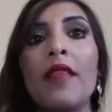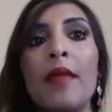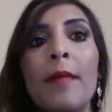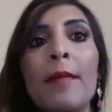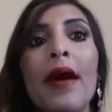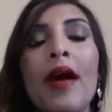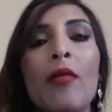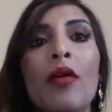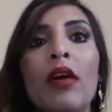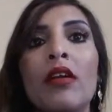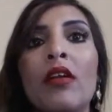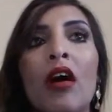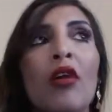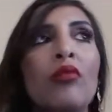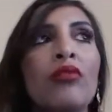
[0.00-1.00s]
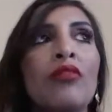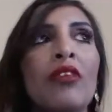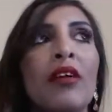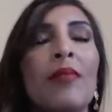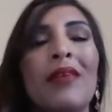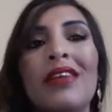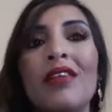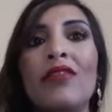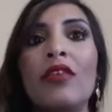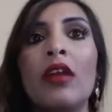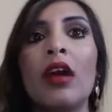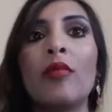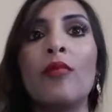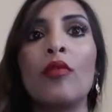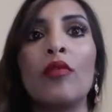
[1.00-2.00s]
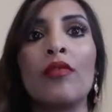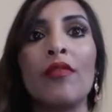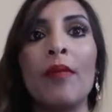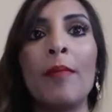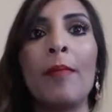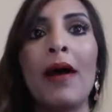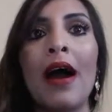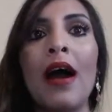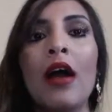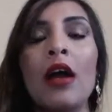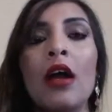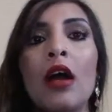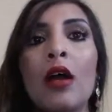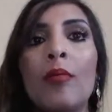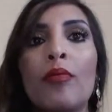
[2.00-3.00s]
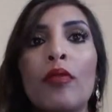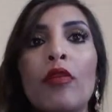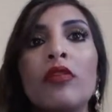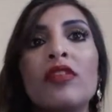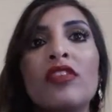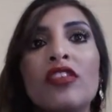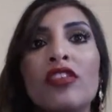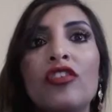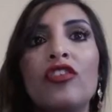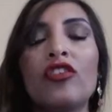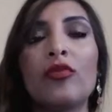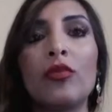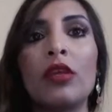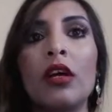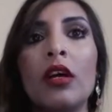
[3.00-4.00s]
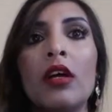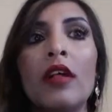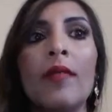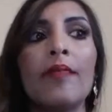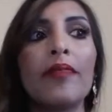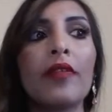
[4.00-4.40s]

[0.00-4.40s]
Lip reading: The matte one I would recommend if you like more of a matte bronze and you just want to